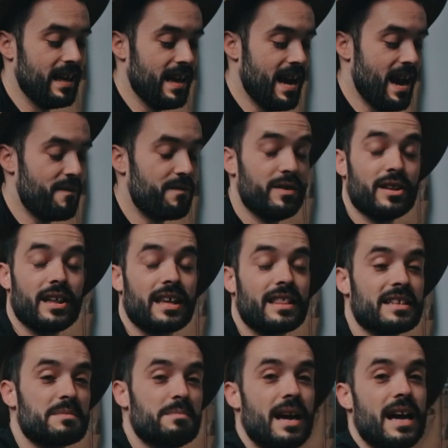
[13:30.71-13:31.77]
I feel like
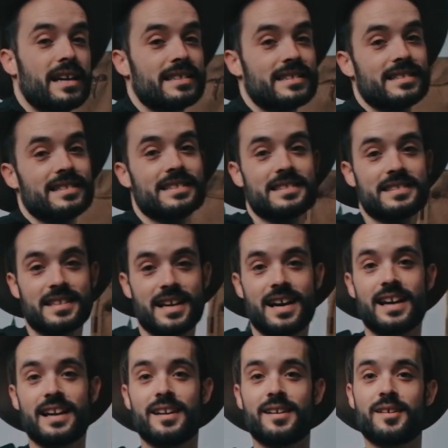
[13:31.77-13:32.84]
this bag is
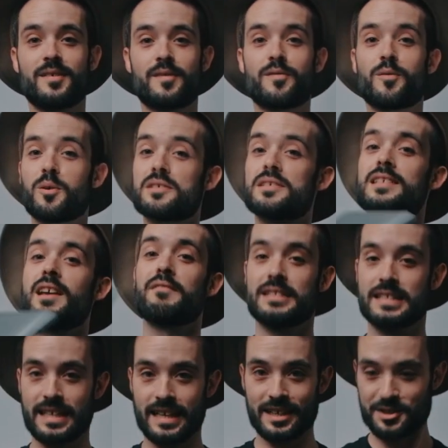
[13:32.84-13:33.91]
designed for a
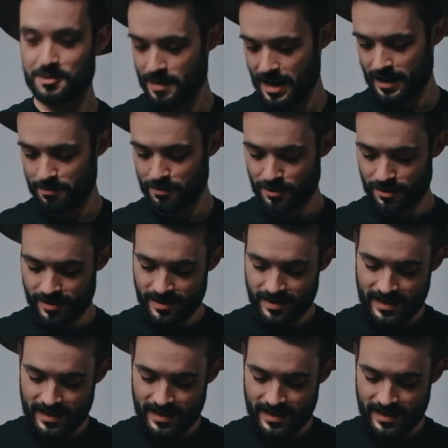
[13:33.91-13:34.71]
17-inch MacBook.